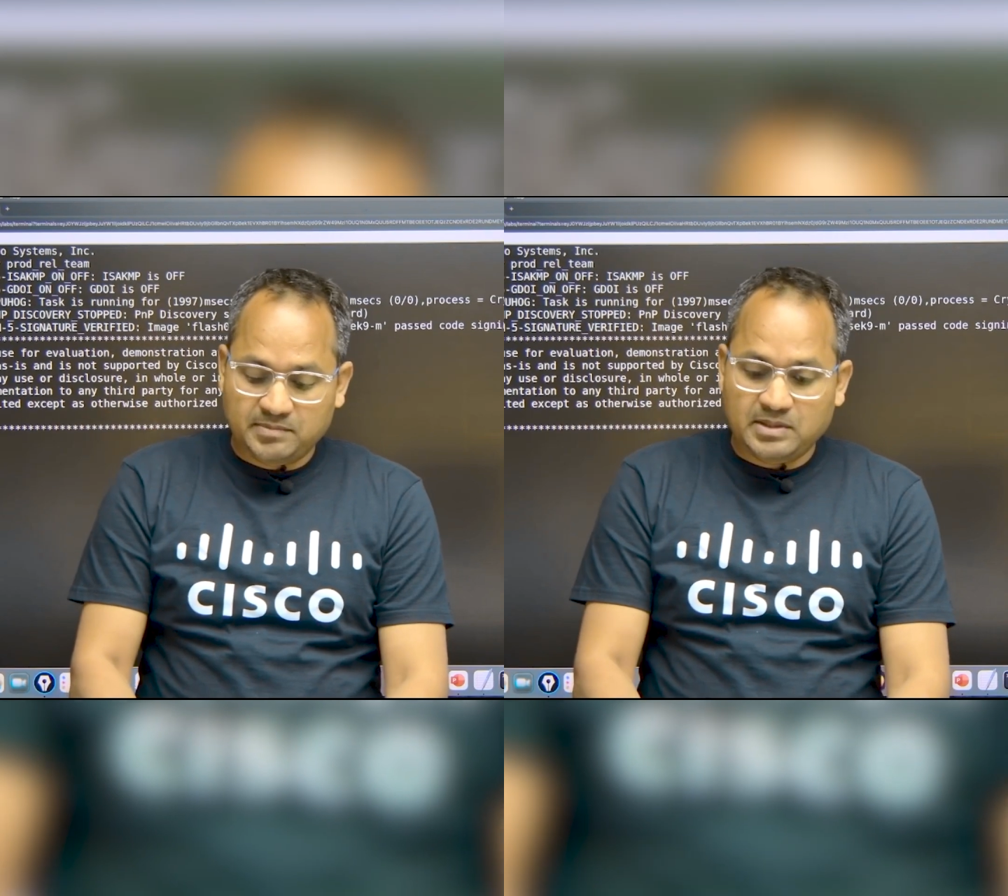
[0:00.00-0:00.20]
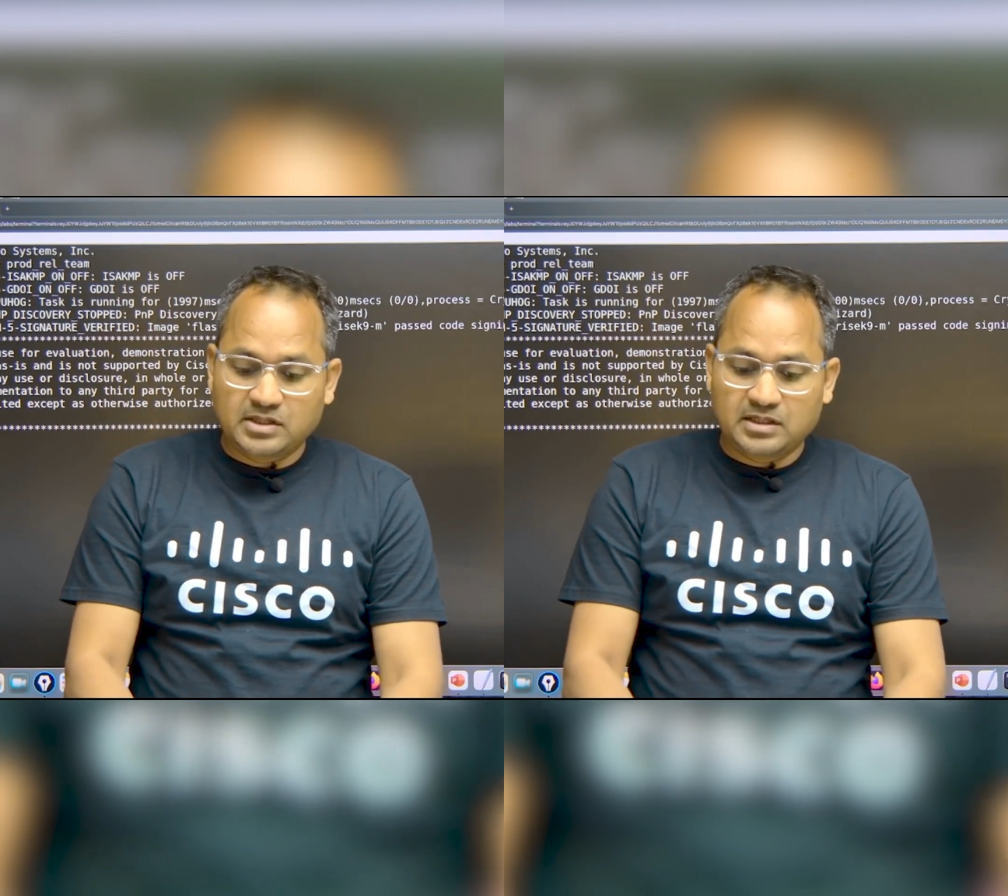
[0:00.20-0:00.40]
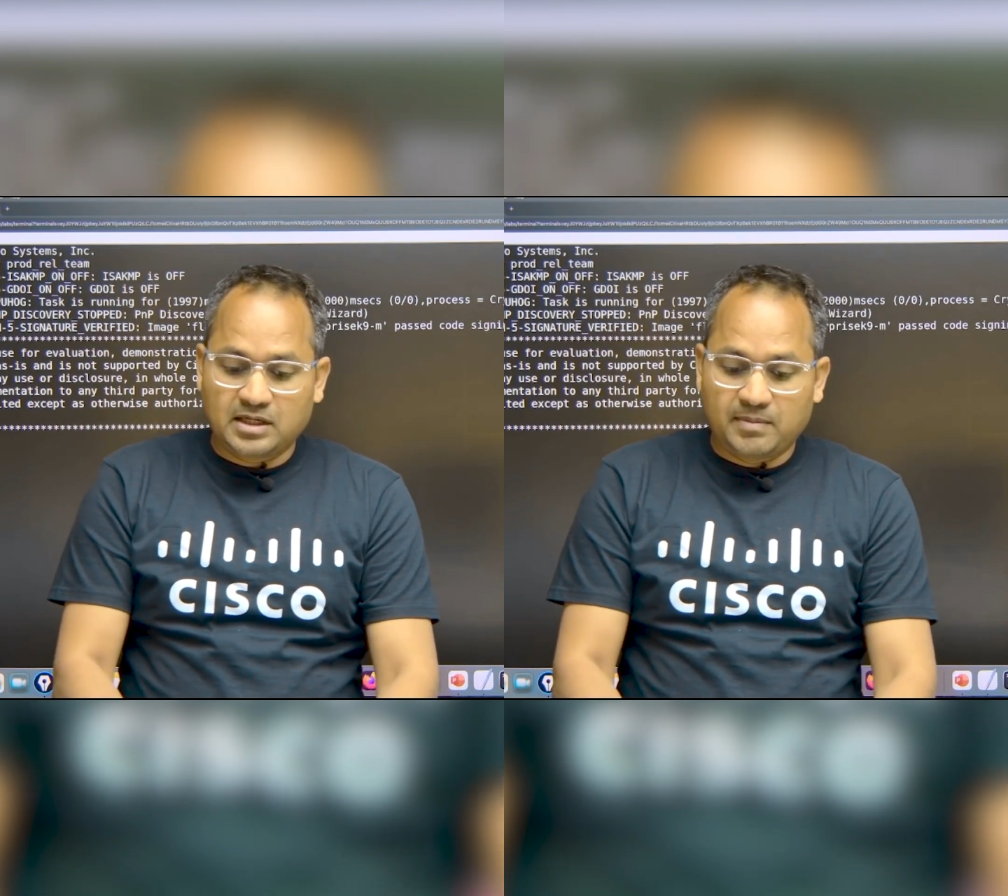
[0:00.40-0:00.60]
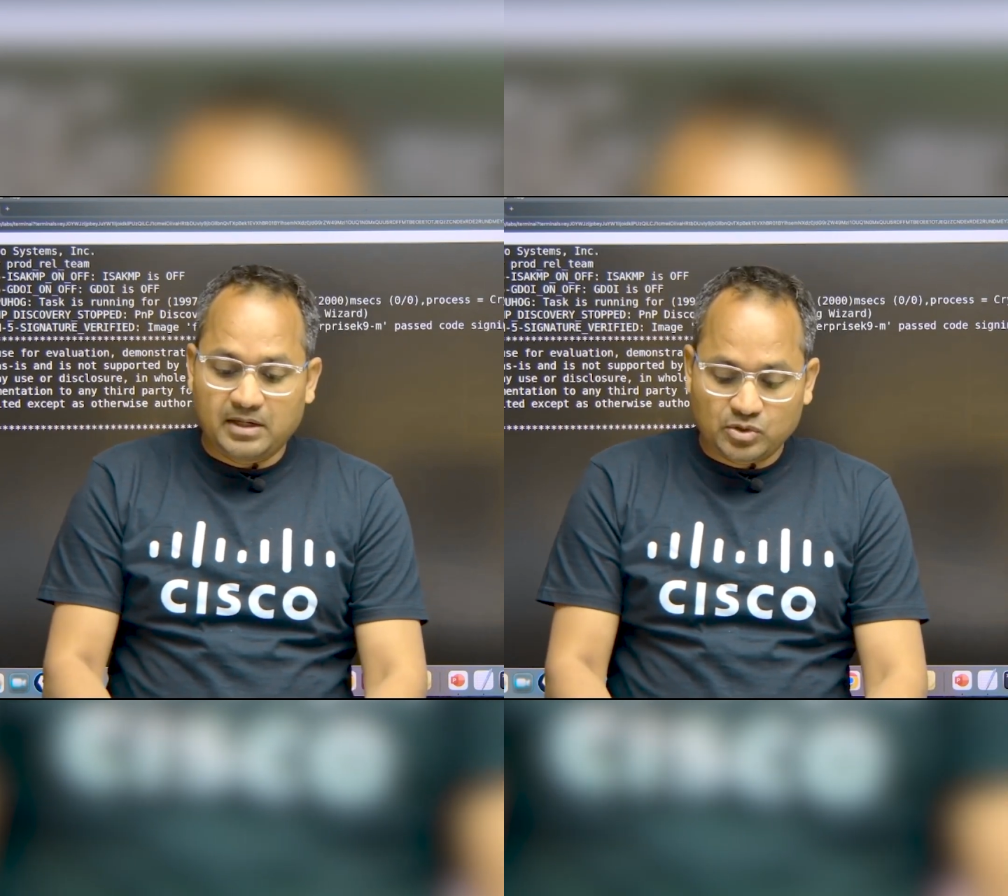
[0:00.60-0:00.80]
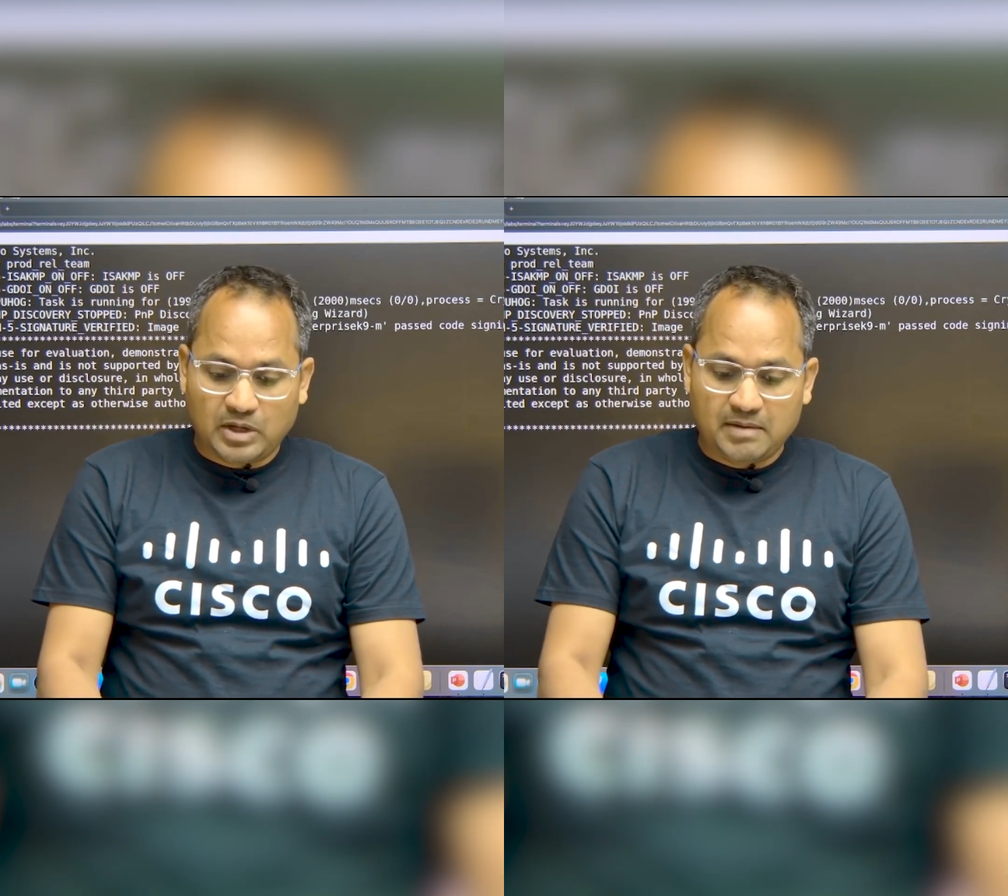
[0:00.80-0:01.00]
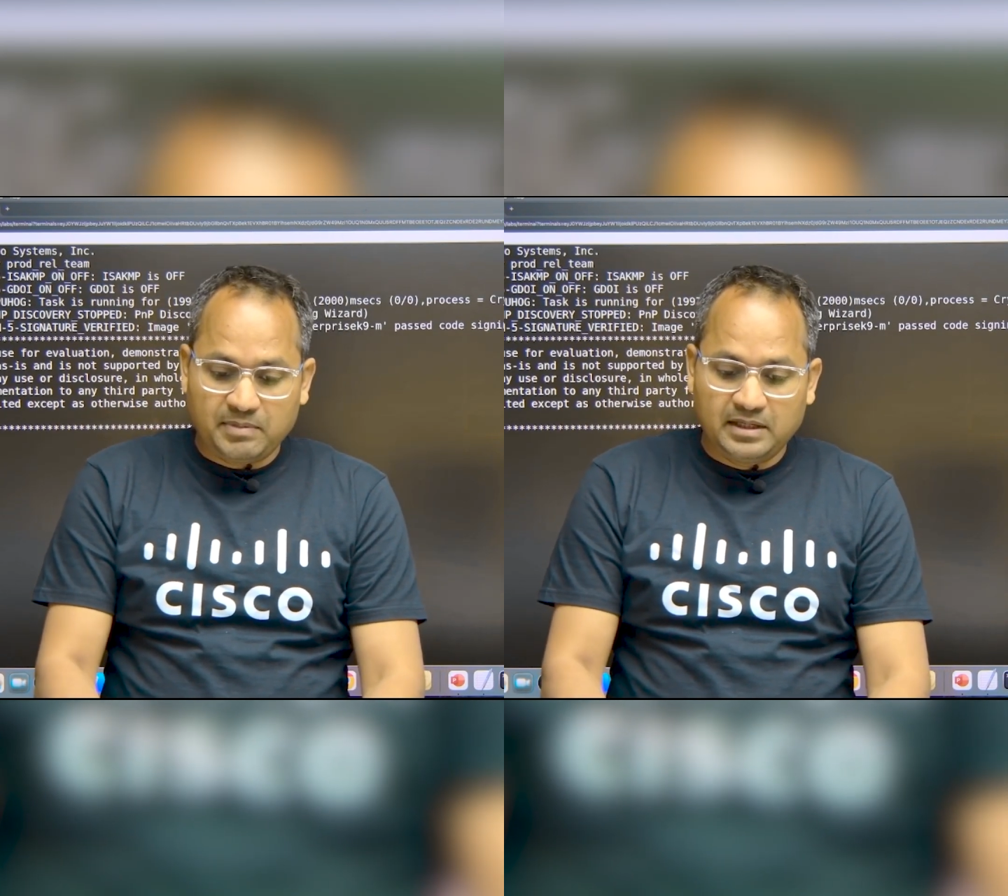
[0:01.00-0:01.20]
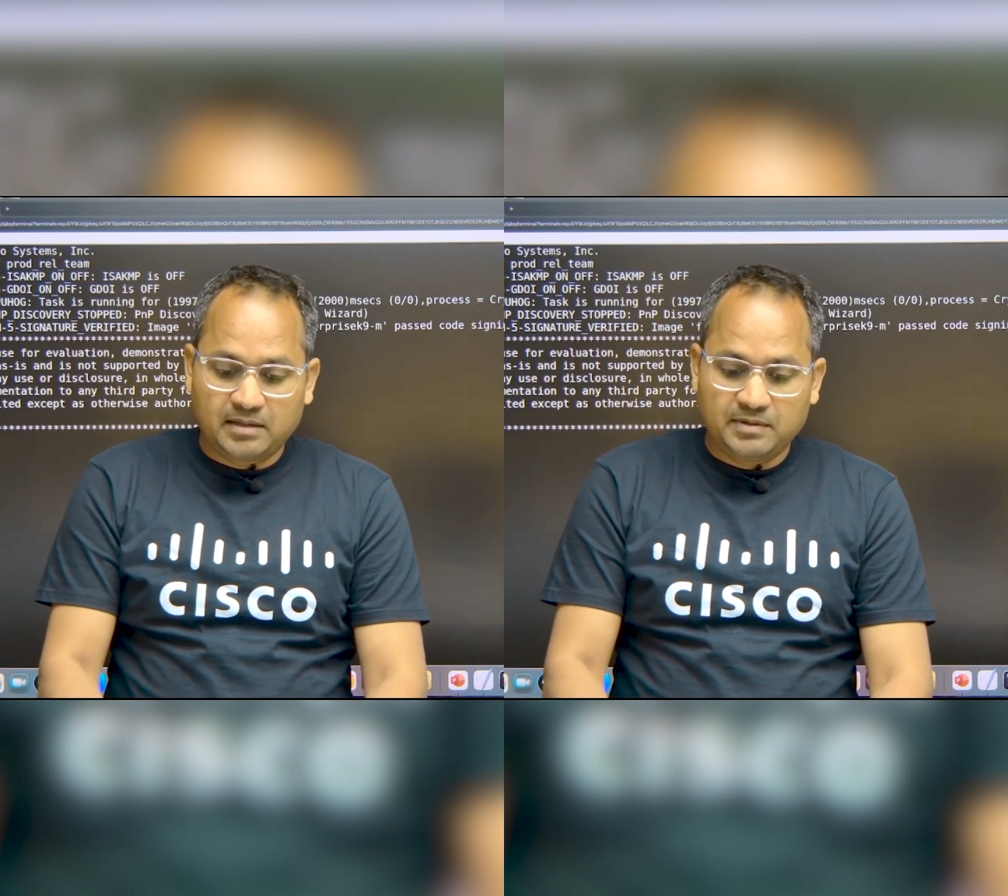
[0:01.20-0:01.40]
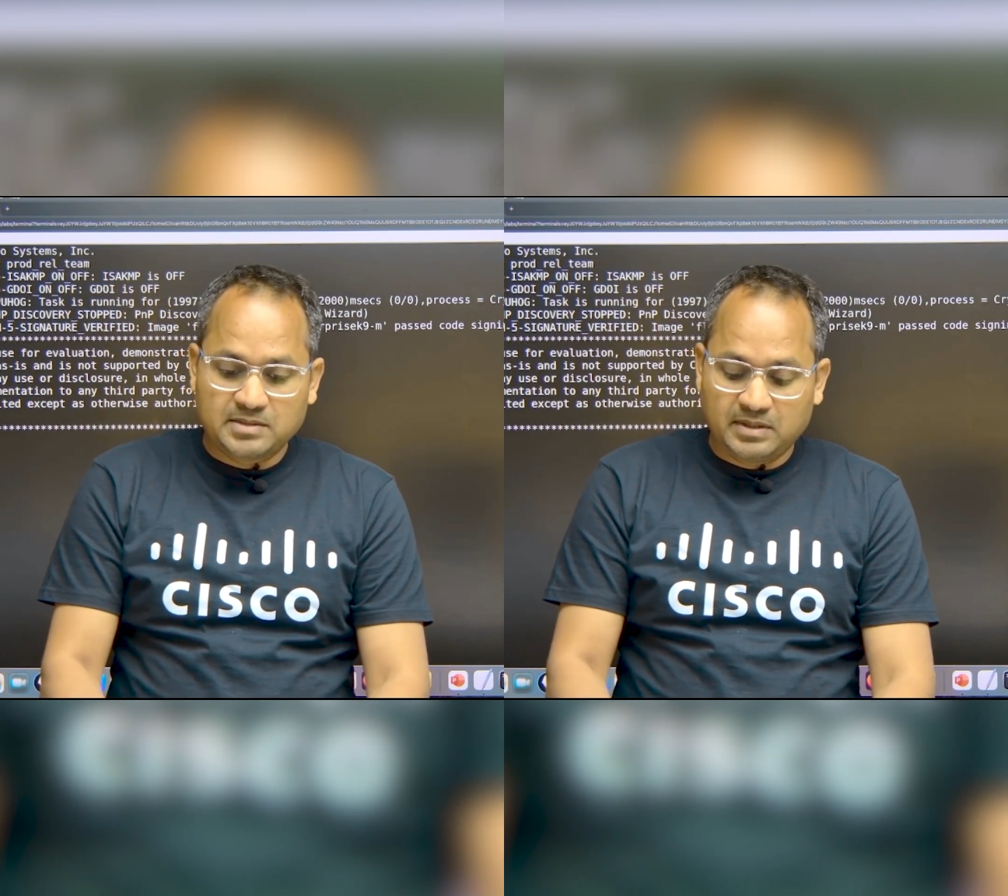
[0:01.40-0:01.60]
If I just command show IP
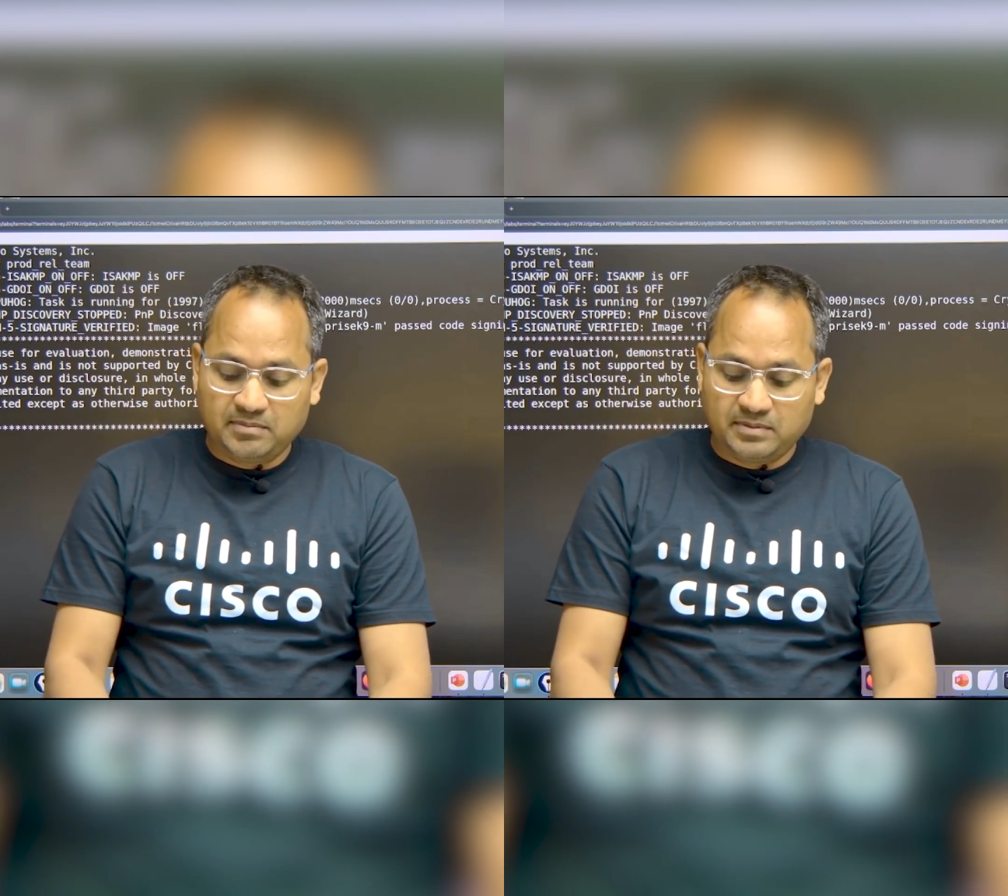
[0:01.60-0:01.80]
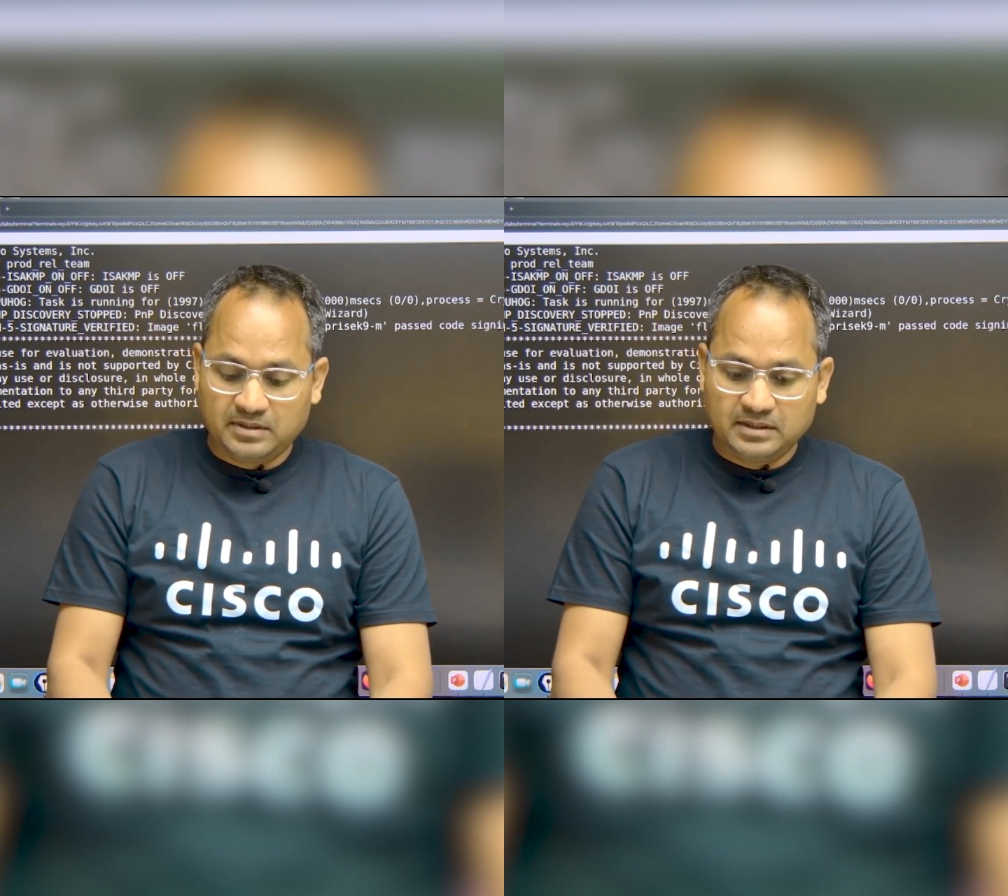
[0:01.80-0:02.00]
interface brief,